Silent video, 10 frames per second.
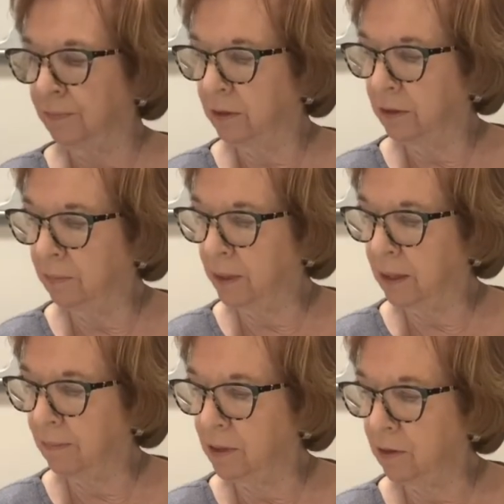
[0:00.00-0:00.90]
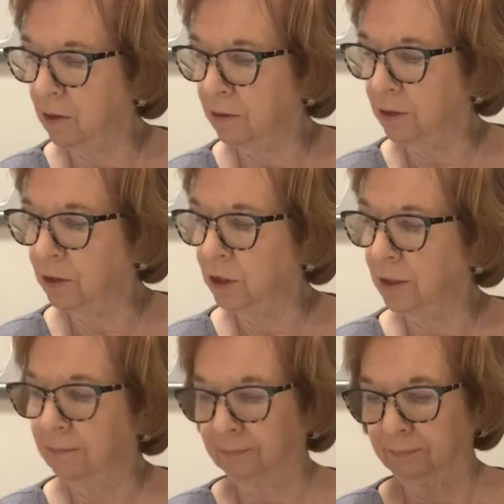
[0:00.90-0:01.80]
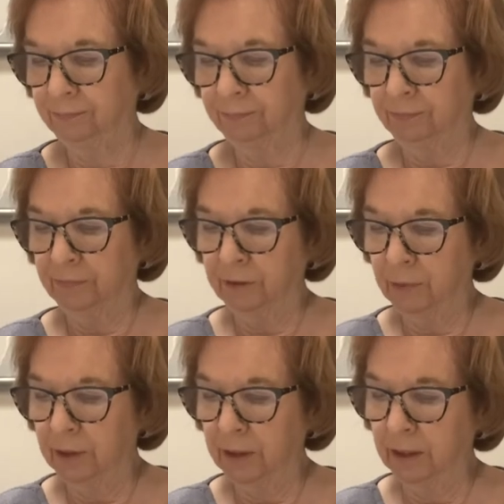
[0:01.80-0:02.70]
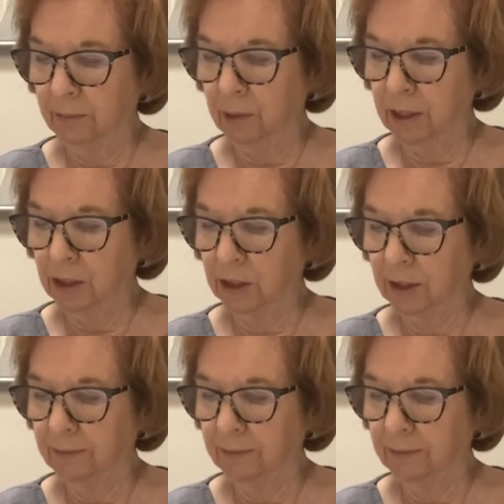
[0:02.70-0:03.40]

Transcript: I'm going to pick up the orange, put it in the brush.